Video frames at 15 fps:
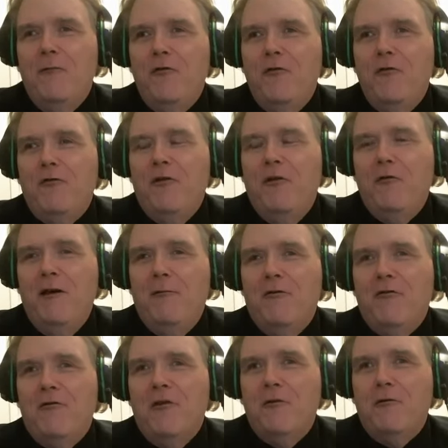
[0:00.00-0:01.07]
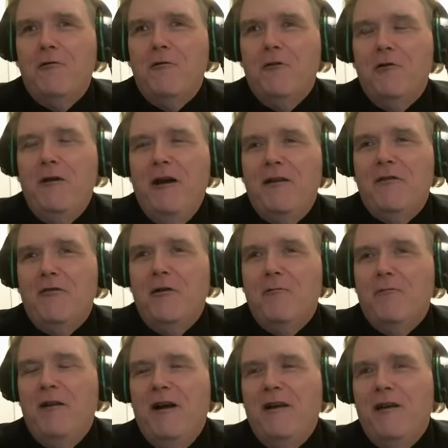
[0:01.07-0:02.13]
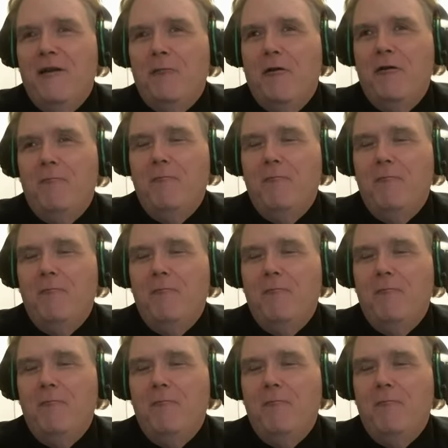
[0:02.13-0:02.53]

If you don't have a circle, go out and start finding one.